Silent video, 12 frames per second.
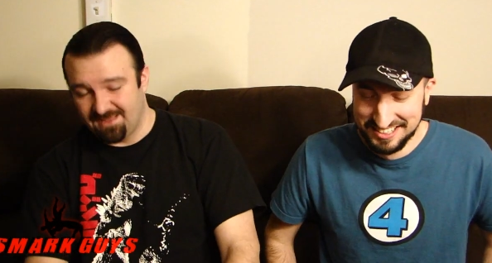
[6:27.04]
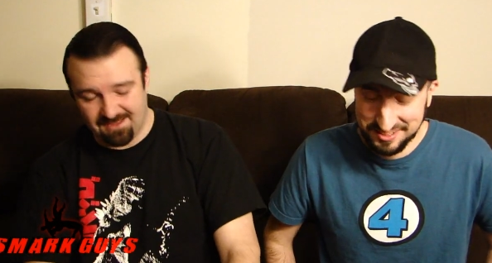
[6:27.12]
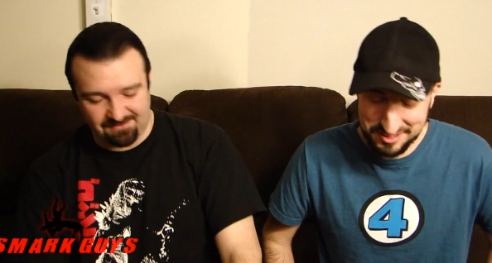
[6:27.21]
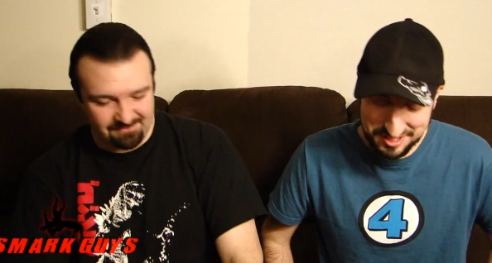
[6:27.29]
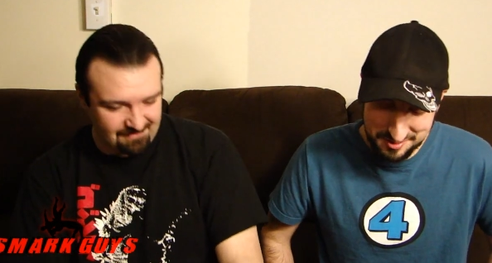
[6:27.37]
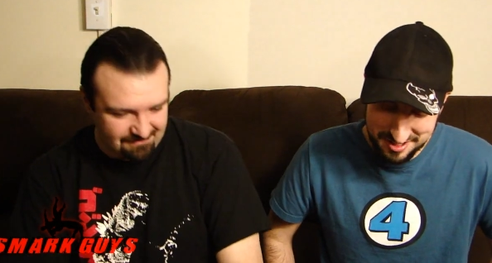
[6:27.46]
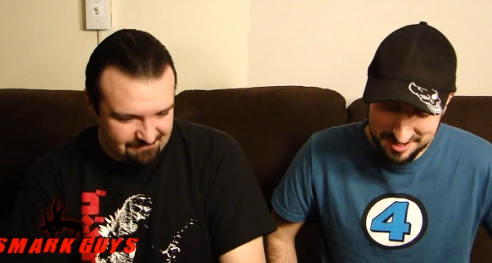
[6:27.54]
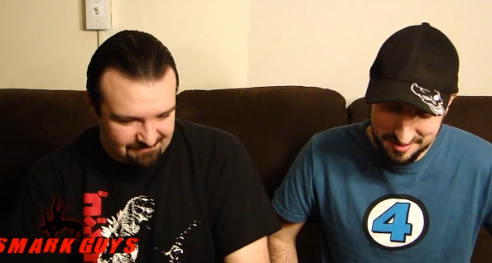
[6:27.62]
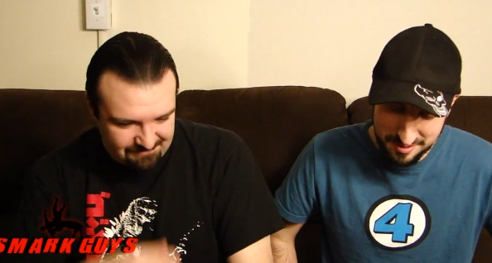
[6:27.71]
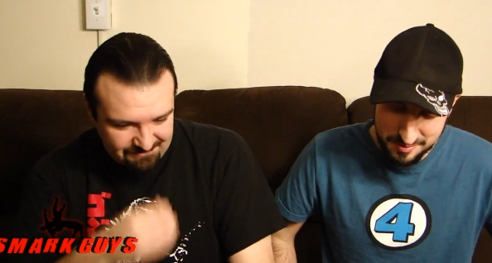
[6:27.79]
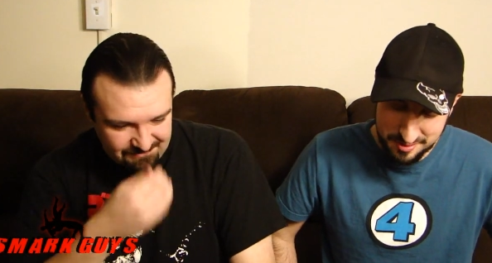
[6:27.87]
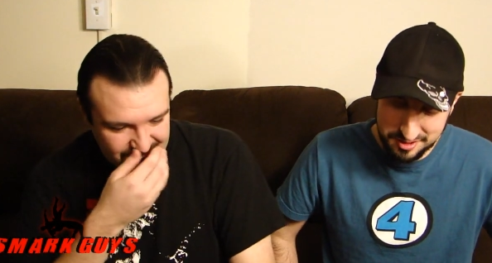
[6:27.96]
Speaker 1: We'll see what they
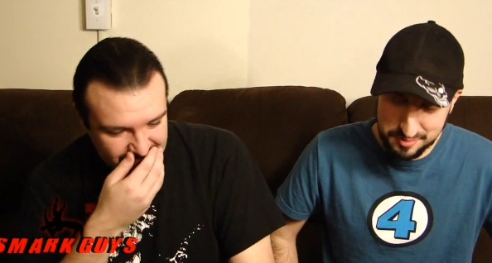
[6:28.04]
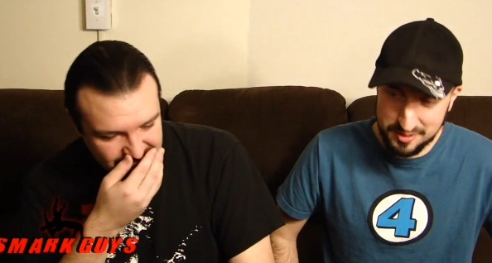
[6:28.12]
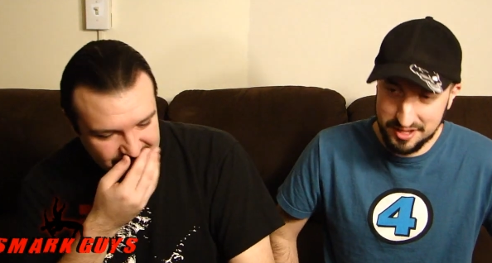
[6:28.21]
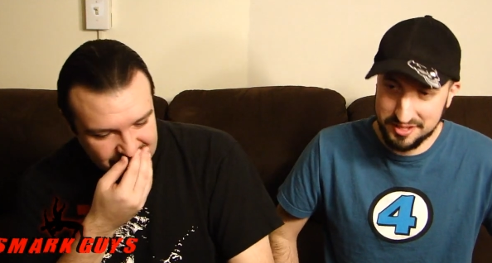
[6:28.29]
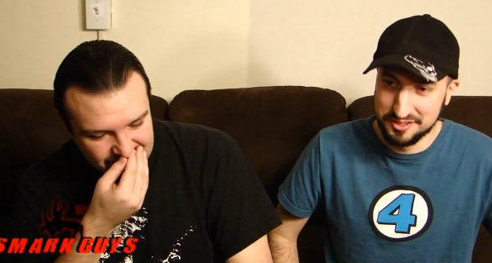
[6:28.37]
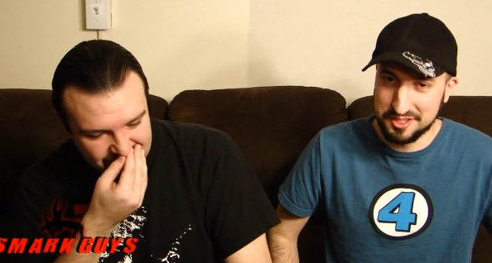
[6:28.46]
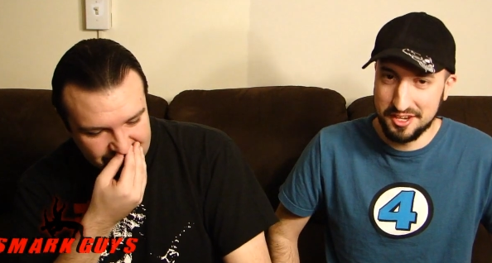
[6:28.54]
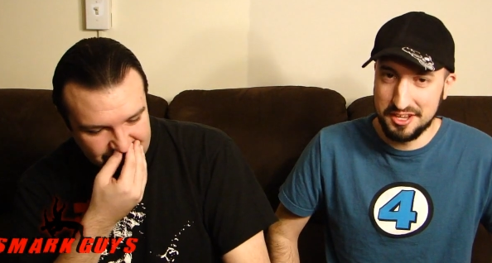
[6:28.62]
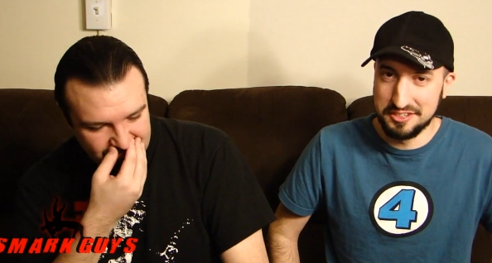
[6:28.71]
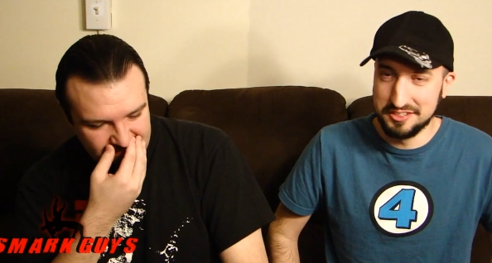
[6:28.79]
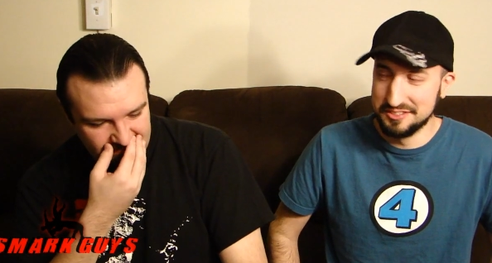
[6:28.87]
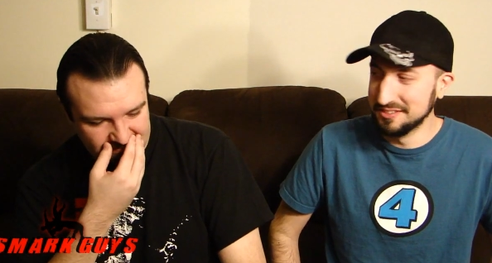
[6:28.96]
do. Maybe it'll just be Hell in the
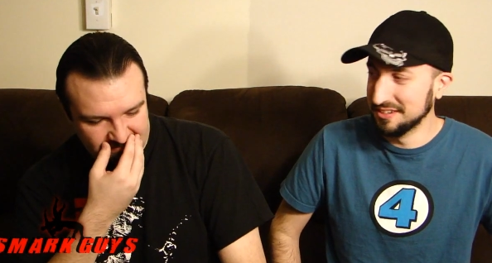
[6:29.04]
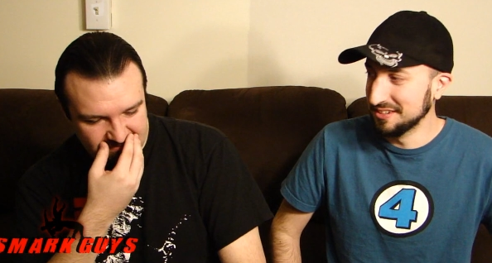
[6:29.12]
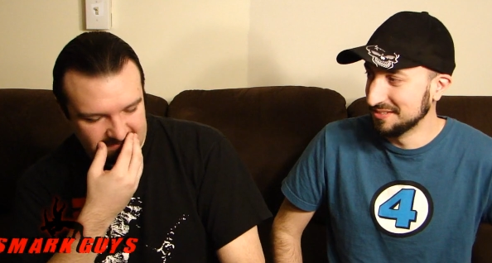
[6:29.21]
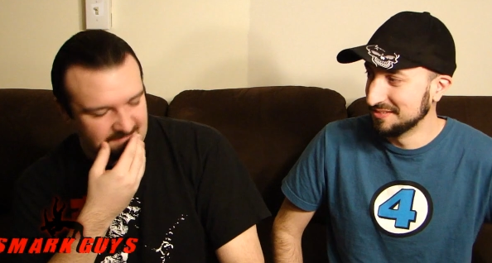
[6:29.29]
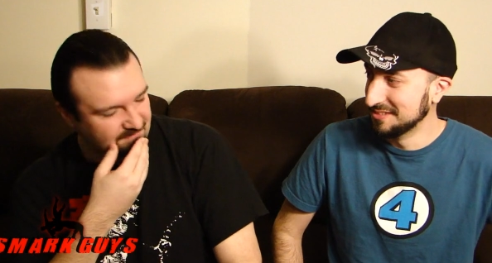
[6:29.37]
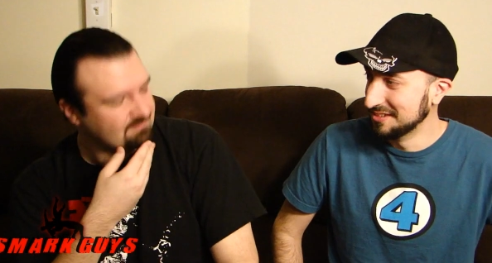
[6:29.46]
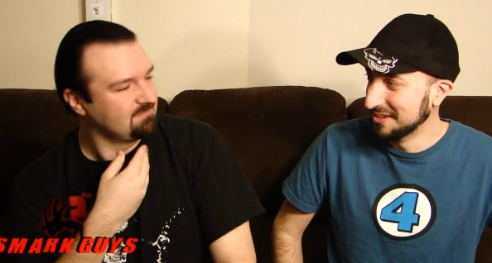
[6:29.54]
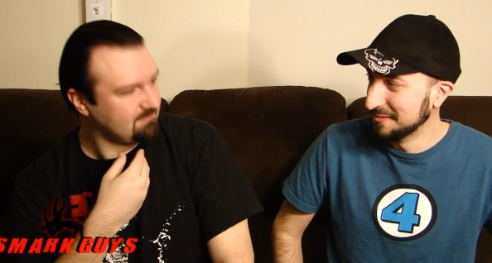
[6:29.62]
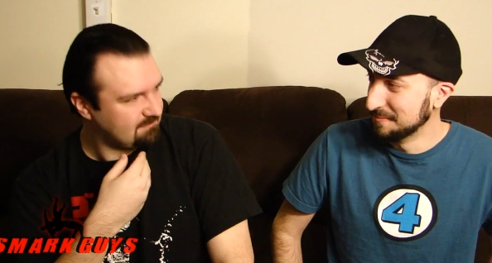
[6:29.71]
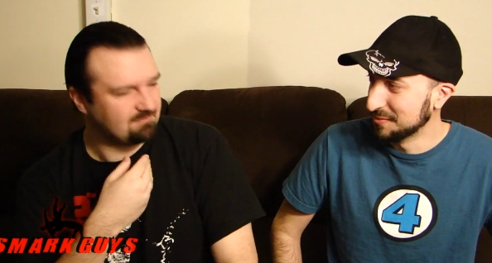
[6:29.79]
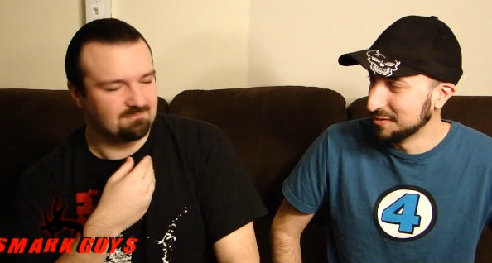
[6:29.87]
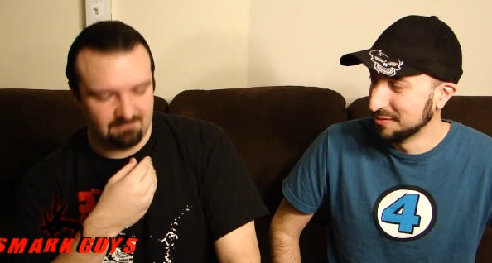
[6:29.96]
Cell and, uh, you
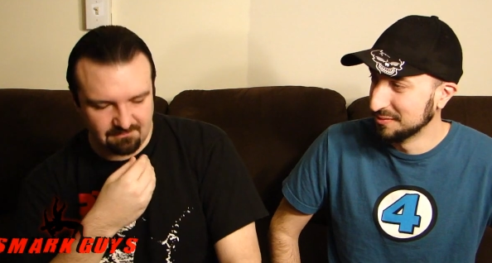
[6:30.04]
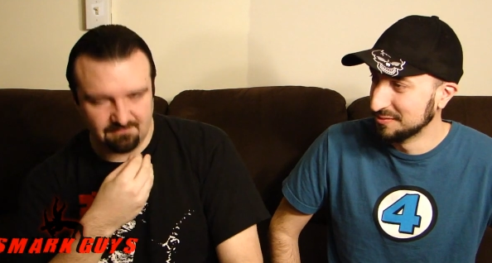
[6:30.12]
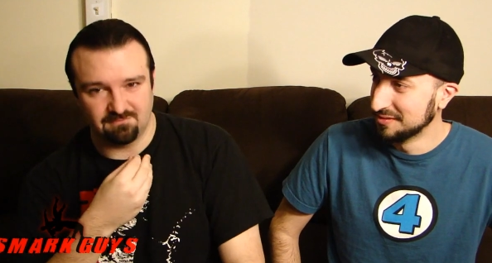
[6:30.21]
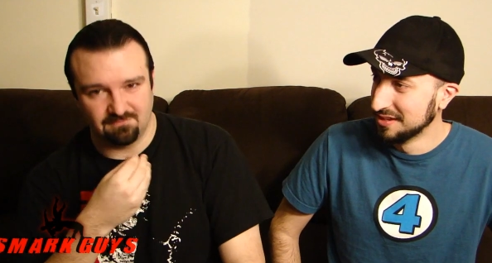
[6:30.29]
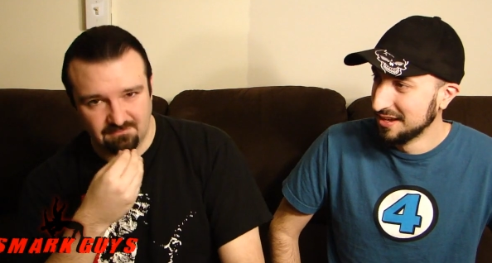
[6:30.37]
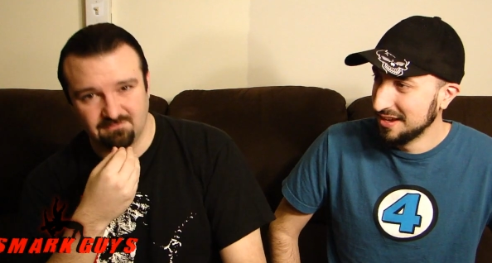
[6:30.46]
know, the whole...